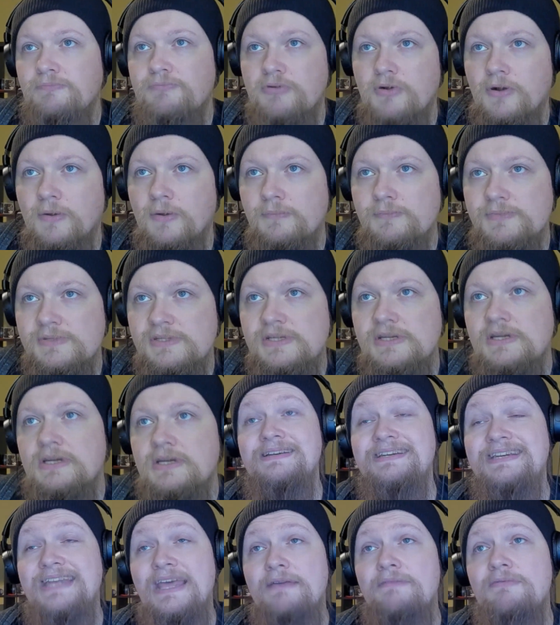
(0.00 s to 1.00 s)
prompt.
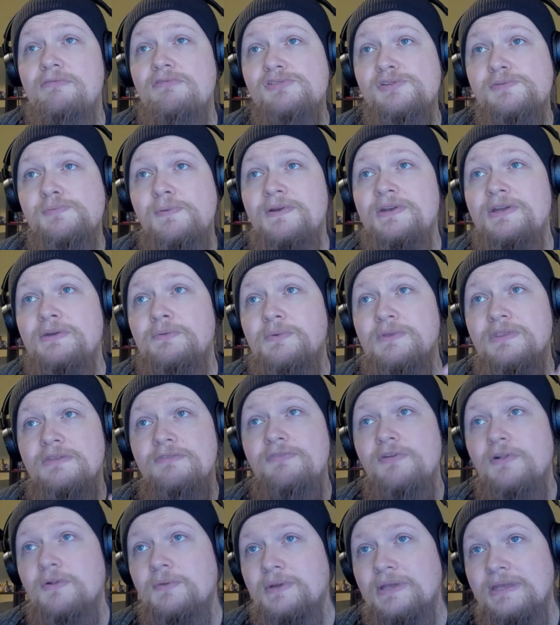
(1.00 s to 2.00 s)
Davey responded with
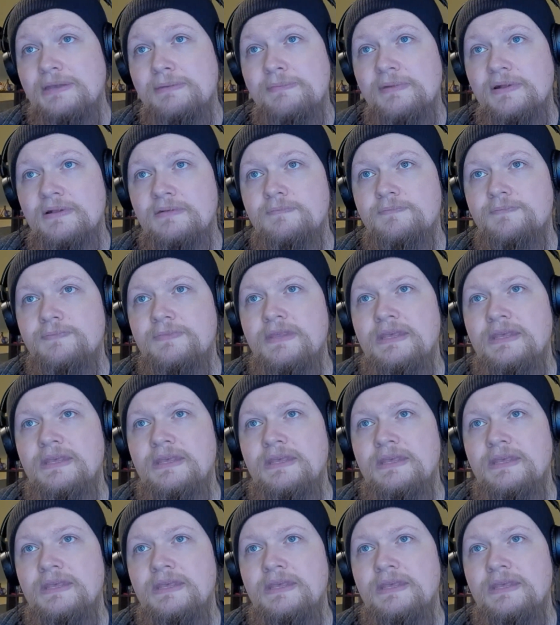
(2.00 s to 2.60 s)
the following email.